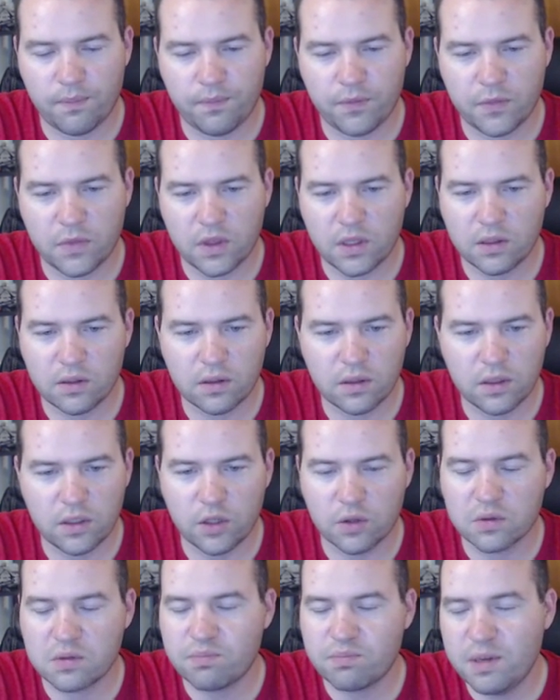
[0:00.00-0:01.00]
You
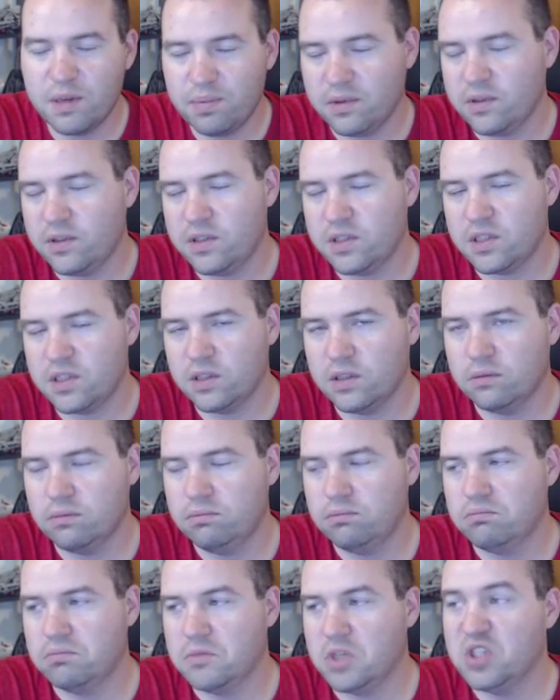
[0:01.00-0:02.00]
know, people are still
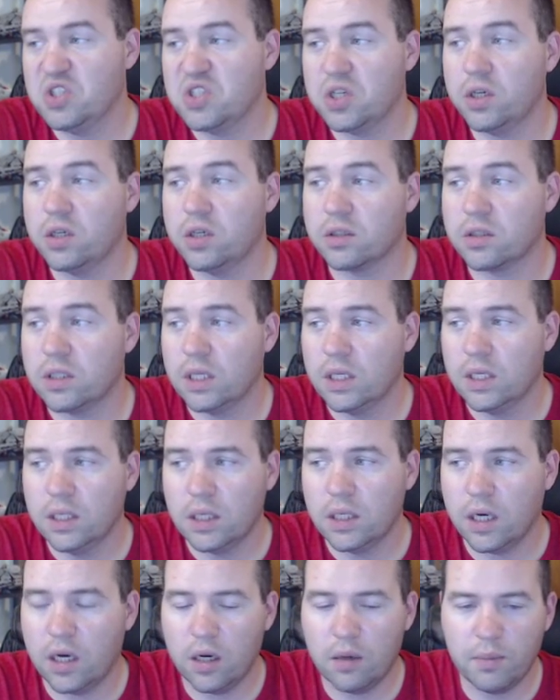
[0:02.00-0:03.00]
concerned.
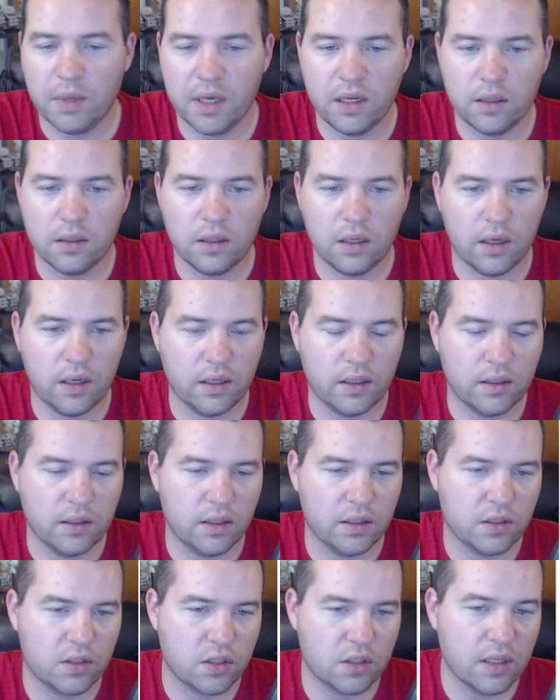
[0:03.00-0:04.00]
And
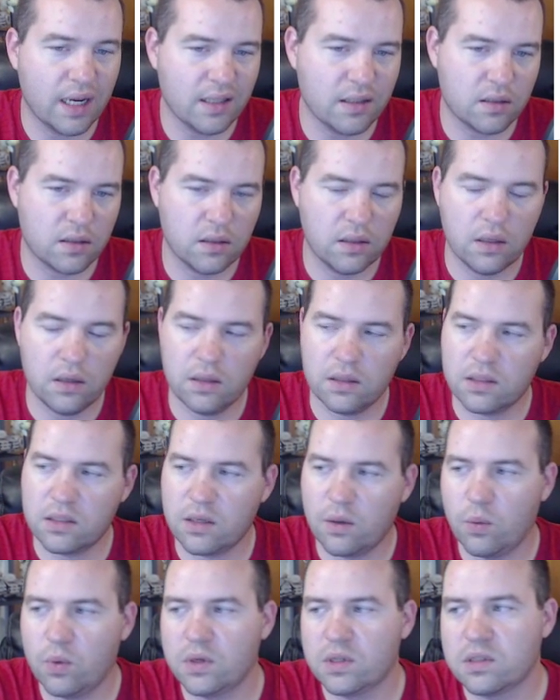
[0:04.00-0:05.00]
it's nice to know that
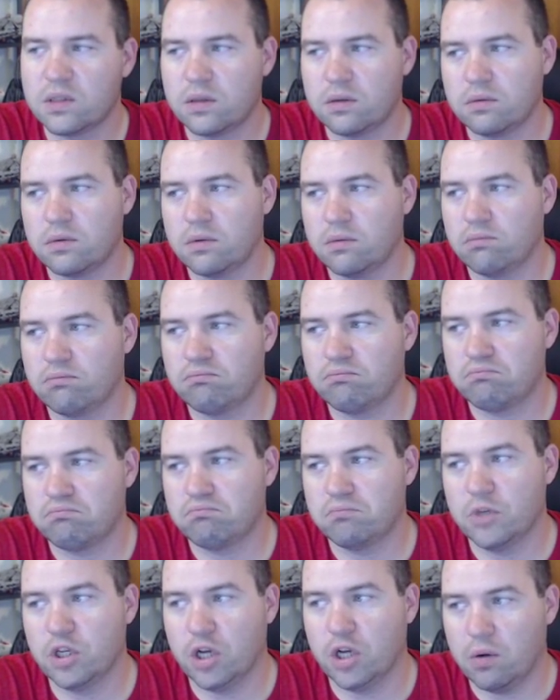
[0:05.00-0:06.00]
someone's,
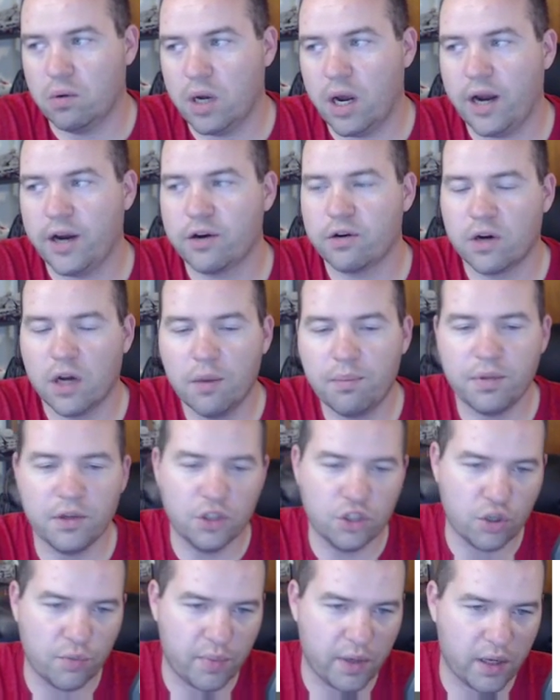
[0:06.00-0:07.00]
you know, higher up
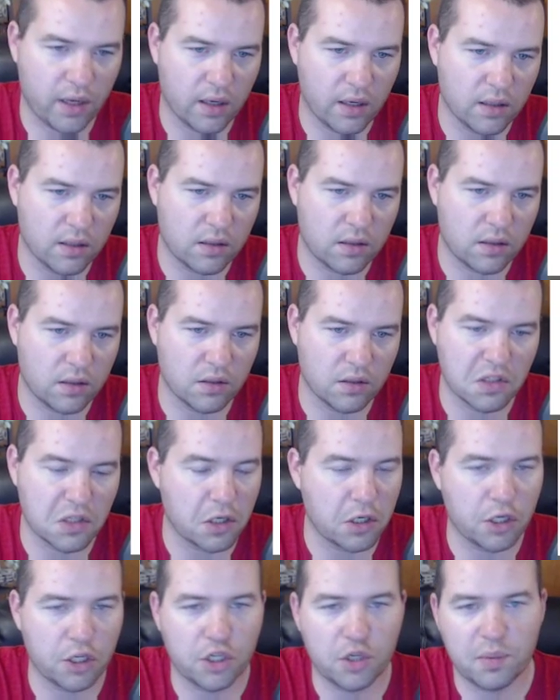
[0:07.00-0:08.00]
in Japan is
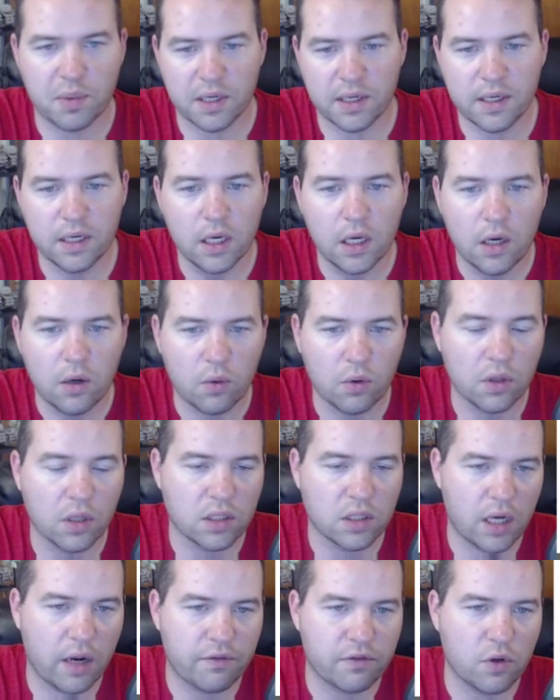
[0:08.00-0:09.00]
concerned, but we'll
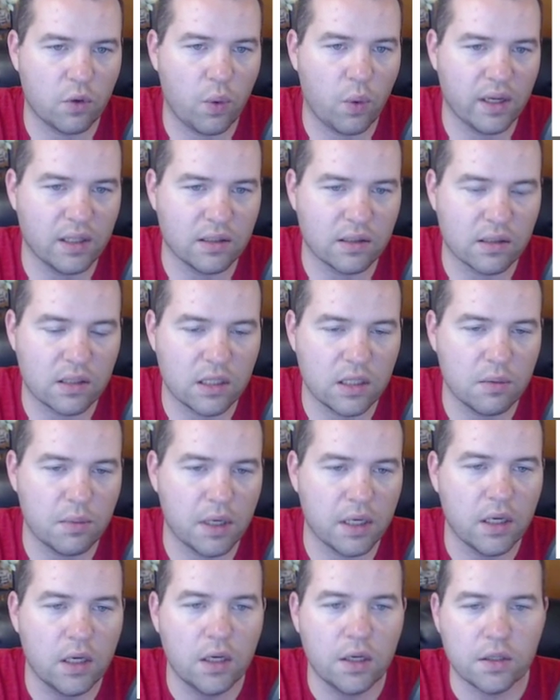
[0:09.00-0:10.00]
just have to wait and see.
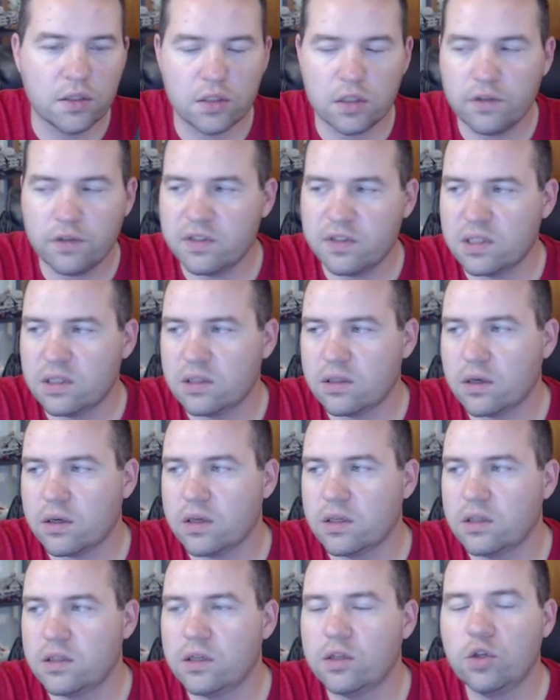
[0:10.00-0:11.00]
But services are
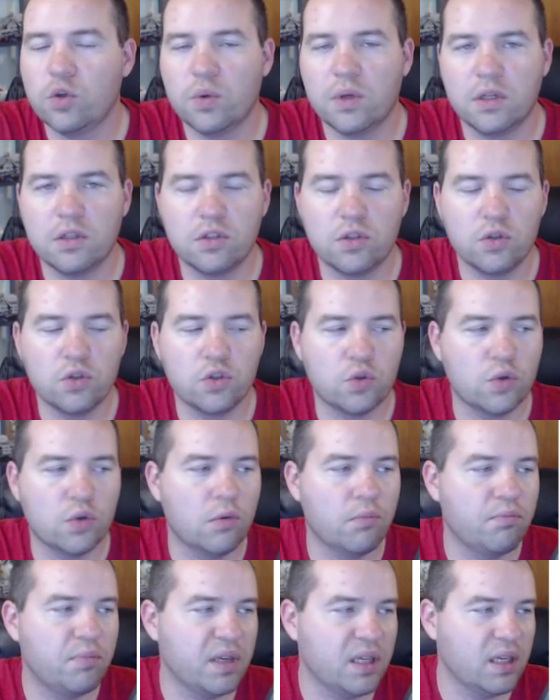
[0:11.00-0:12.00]
continuing as
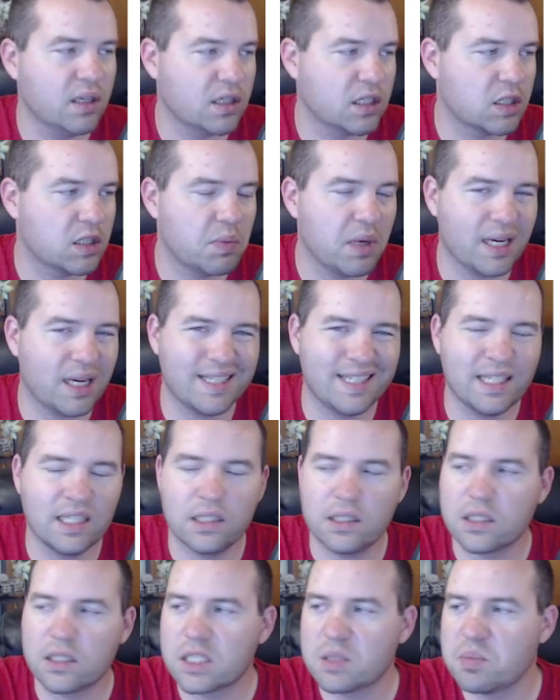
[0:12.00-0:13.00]
usual. Be expecting
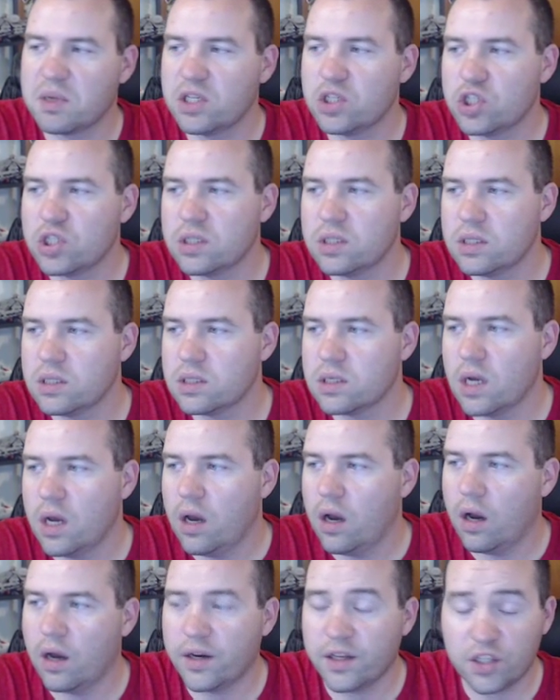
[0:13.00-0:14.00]
suspensions
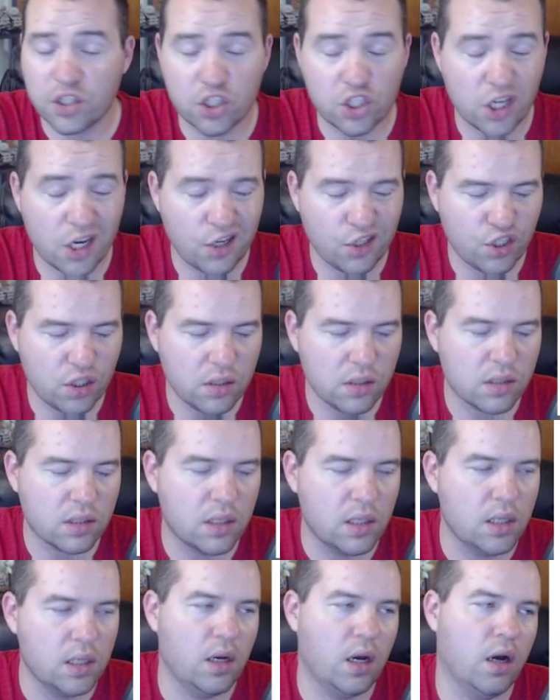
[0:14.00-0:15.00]
on exchanges.
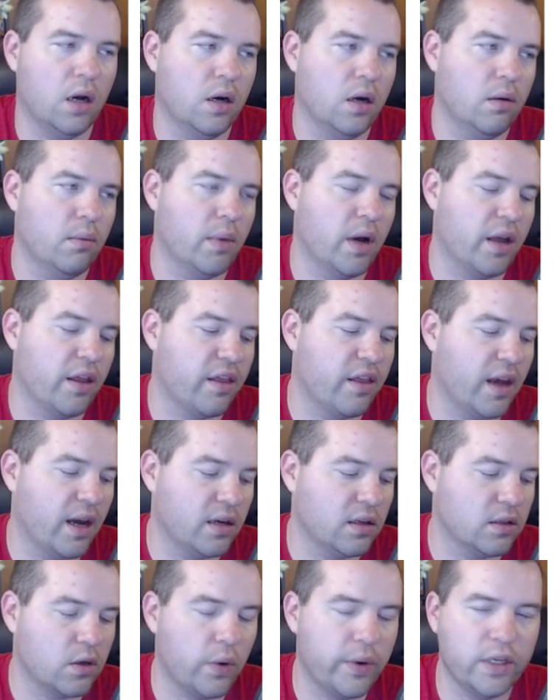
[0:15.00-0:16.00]
That
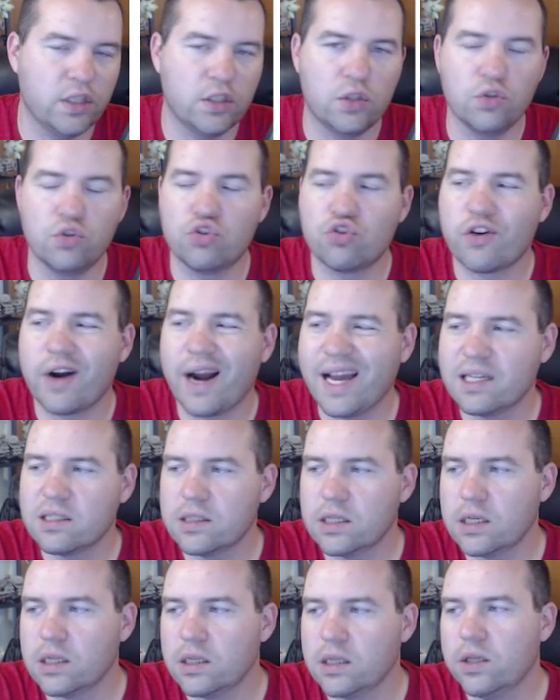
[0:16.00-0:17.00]
is going to drastically